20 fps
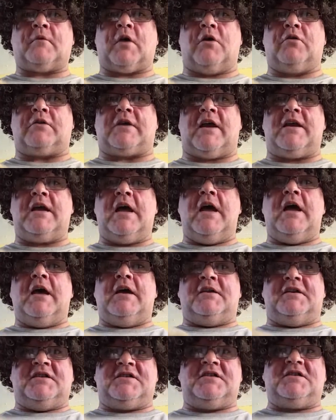Okay,
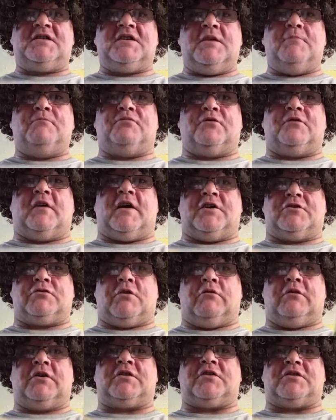this is an improvised
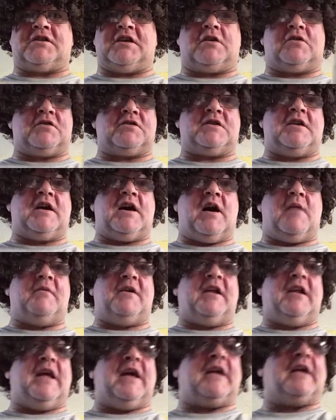roller because they cost an arm and
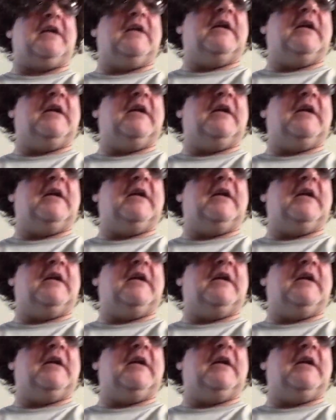a leg.